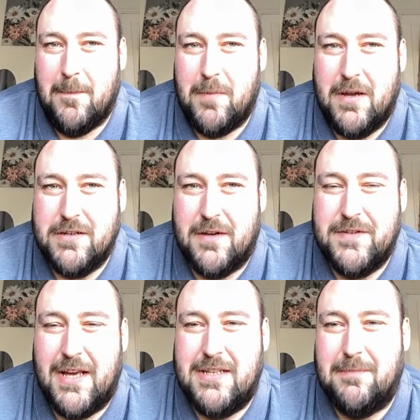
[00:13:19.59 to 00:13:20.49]
Because I've
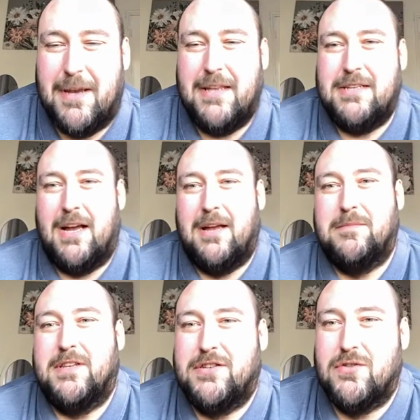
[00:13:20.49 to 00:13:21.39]
stated many
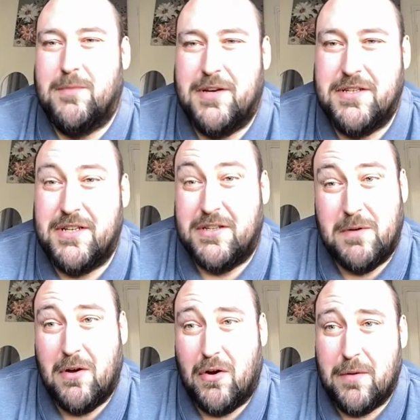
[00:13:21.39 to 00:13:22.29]
times this summer and since
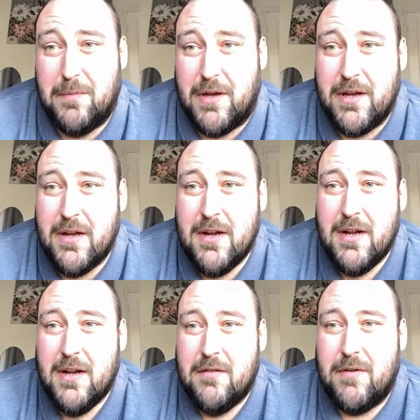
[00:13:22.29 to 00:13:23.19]
we got him that
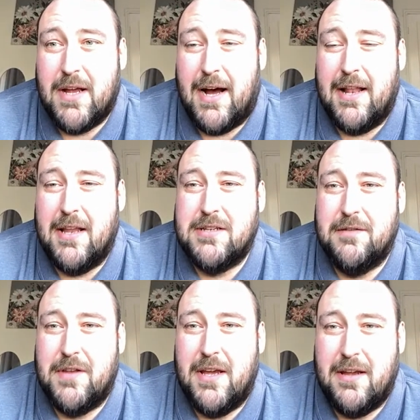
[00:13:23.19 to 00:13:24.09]
regardless
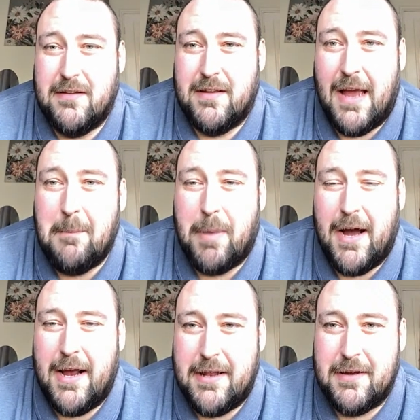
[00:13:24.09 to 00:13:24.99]
of the
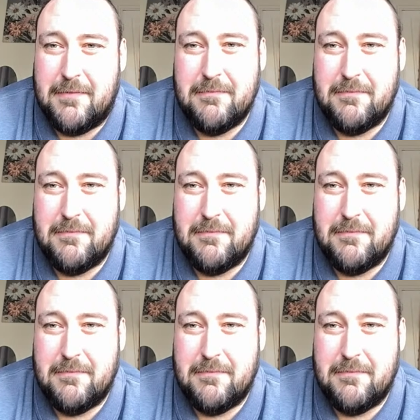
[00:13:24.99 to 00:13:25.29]
empire that,